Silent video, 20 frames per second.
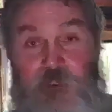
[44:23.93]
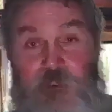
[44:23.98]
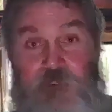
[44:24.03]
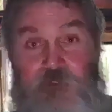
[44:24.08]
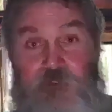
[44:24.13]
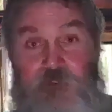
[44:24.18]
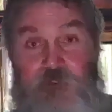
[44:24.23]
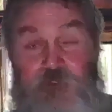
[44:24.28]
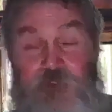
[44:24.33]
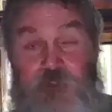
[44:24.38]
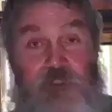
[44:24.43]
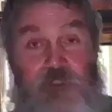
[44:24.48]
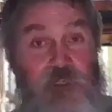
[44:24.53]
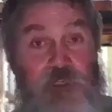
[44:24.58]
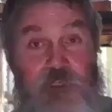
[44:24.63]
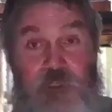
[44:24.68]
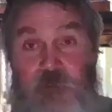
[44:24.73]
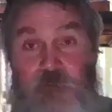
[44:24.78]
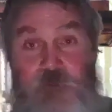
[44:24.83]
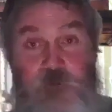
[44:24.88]
Deliver
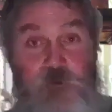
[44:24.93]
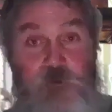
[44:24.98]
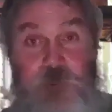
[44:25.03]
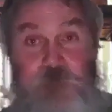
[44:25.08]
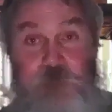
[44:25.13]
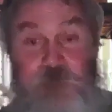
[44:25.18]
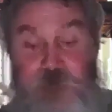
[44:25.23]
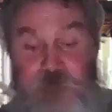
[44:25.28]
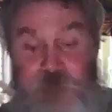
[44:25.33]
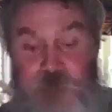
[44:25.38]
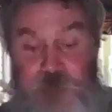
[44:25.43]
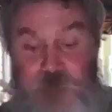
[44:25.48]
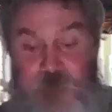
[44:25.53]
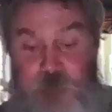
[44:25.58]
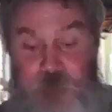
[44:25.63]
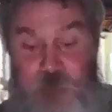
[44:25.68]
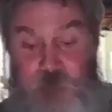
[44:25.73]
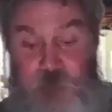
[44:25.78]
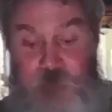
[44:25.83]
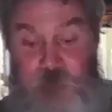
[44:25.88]
covenants,
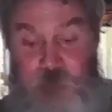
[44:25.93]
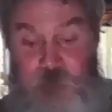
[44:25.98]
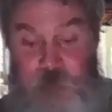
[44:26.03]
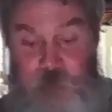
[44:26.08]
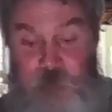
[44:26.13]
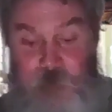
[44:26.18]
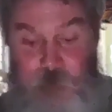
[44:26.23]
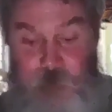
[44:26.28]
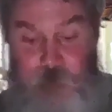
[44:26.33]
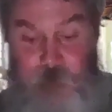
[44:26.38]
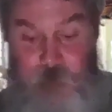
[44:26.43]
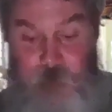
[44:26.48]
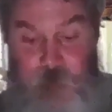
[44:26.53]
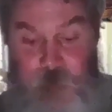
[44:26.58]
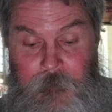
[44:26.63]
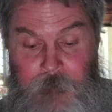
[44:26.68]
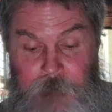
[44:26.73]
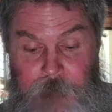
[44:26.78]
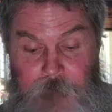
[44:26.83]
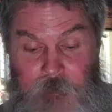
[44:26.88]
clear the way for the
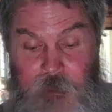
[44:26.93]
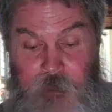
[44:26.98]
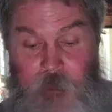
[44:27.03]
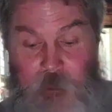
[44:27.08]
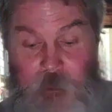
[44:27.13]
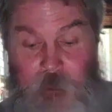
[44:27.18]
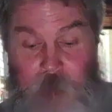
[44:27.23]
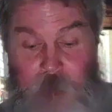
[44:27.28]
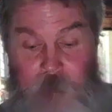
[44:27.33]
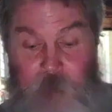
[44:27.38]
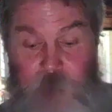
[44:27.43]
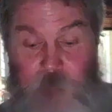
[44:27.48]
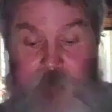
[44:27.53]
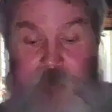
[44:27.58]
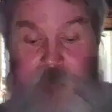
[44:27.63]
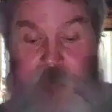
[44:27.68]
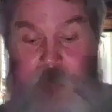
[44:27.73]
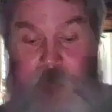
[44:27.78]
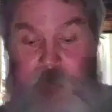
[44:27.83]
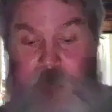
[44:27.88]
Lord.
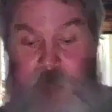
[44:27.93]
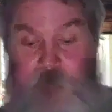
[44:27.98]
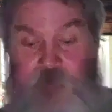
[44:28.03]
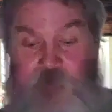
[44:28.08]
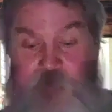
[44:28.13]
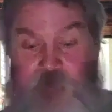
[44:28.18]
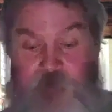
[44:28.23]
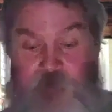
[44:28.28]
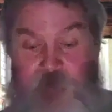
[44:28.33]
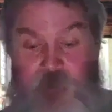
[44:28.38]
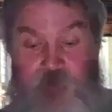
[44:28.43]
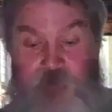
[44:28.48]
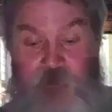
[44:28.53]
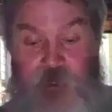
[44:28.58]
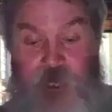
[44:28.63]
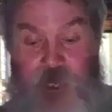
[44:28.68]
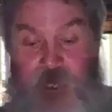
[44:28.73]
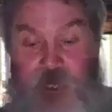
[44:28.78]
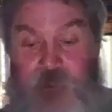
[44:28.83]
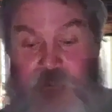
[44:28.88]
Uh, one of the
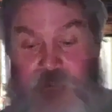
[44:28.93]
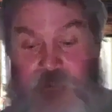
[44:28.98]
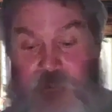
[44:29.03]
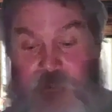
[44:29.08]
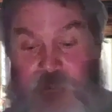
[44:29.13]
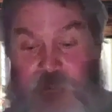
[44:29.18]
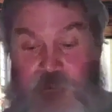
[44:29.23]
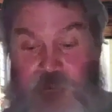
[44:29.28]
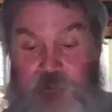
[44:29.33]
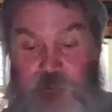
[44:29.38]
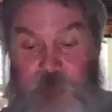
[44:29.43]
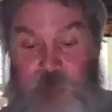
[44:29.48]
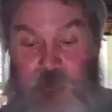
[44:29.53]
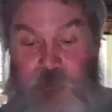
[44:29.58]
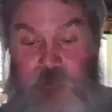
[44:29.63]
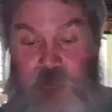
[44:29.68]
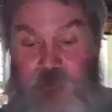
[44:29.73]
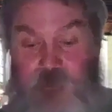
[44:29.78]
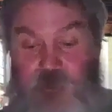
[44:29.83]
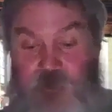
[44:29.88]
purposes of
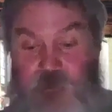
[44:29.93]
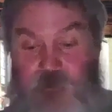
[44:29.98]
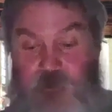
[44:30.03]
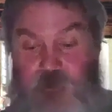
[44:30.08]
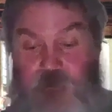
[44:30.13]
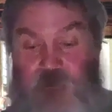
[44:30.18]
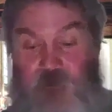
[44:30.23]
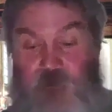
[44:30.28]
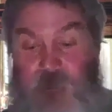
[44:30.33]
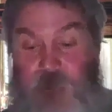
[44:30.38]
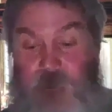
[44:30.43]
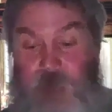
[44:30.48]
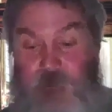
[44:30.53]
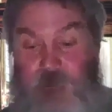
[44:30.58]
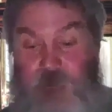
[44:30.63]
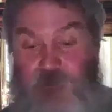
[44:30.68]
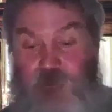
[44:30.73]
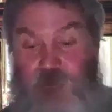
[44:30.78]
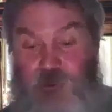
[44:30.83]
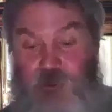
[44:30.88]
Elijah is to bring
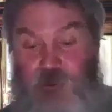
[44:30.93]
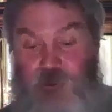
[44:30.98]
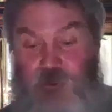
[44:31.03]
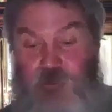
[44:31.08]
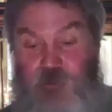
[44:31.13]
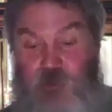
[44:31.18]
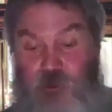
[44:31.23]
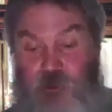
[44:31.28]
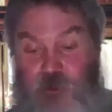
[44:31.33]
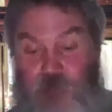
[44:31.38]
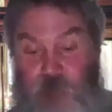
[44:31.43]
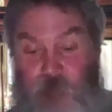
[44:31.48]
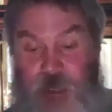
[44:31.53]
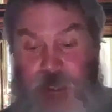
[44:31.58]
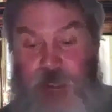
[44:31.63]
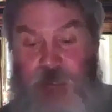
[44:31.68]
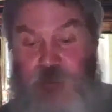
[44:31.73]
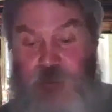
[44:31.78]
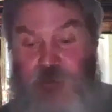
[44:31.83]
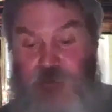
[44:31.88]
the Jewish
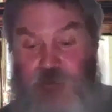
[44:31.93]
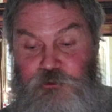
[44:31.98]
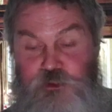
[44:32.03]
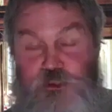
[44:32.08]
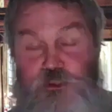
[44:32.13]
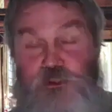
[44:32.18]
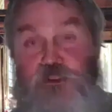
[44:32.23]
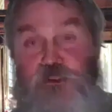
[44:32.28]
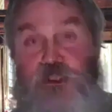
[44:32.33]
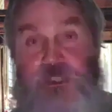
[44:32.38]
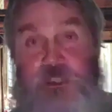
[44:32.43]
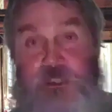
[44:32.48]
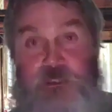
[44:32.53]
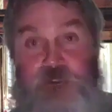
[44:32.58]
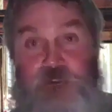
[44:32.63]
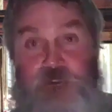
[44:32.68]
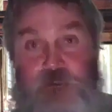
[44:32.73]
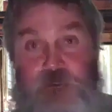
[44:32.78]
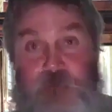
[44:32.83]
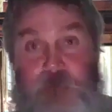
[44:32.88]
families to or
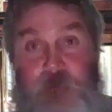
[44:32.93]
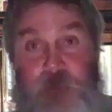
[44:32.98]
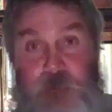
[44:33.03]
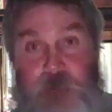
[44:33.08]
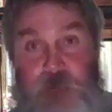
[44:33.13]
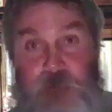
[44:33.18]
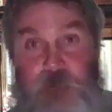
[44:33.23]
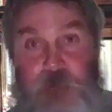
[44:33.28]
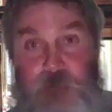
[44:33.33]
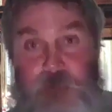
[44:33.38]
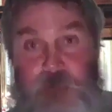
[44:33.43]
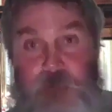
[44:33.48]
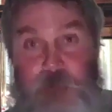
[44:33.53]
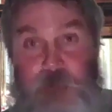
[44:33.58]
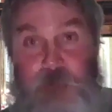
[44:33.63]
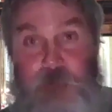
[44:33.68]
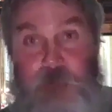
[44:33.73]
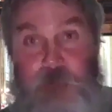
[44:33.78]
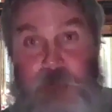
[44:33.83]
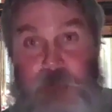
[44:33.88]
back to
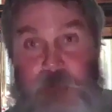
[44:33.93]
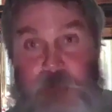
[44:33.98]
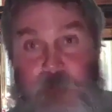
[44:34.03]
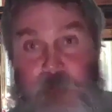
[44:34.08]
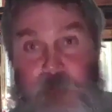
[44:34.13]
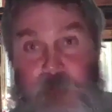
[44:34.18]
Judaism